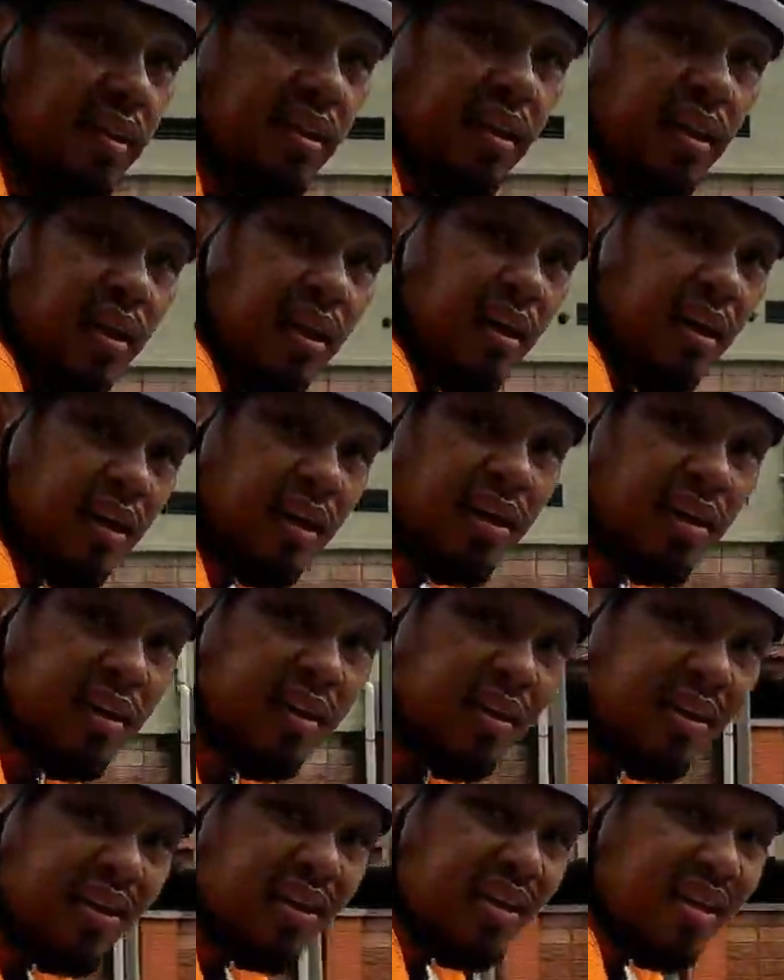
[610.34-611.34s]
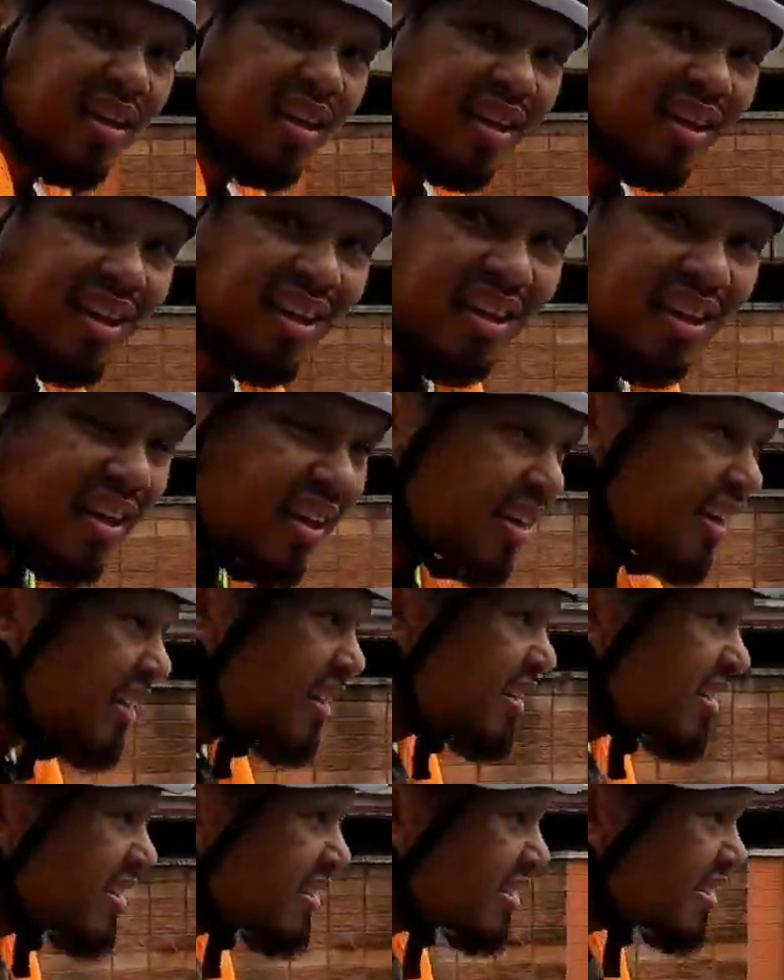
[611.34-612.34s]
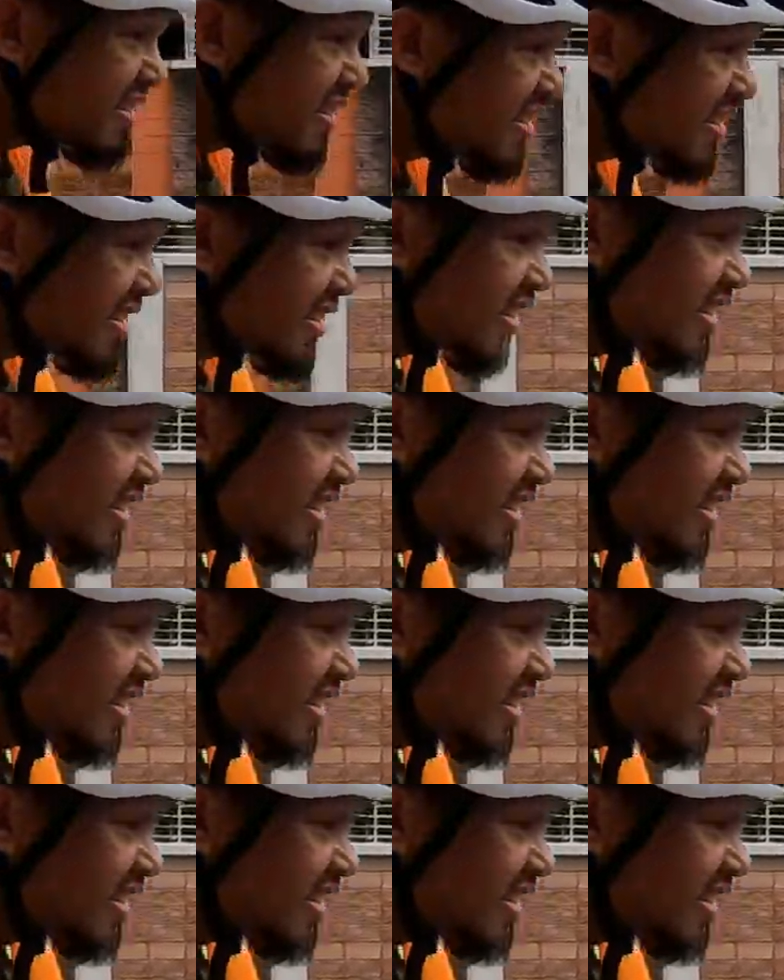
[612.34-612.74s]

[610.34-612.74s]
one. because I'm waiting for